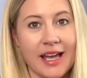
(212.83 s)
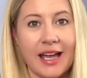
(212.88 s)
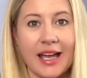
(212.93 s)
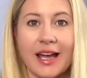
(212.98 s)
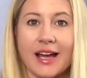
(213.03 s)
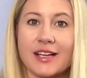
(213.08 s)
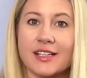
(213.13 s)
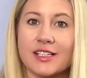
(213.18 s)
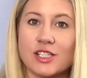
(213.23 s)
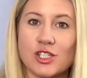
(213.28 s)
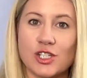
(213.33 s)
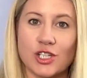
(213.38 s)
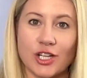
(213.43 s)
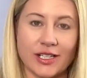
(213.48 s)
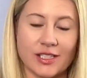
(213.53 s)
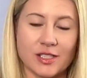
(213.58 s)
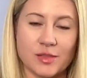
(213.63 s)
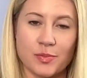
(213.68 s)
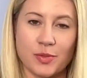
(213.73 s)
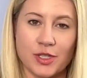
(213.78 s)
and
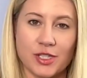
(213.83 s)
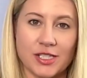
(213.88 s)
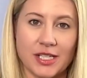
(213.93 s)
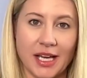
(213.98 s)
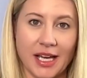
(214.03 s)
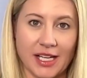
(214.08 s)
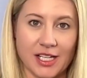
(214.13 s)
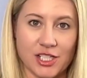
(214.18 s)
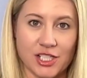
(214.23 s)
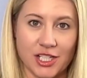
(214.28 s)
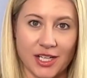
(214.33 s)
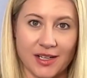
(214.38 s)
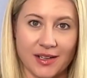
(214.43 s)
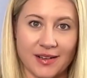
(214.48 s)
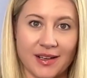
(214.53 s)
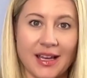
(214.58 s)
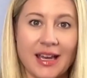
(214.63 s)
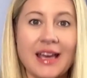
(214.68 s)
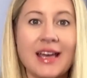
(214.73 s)
transportation.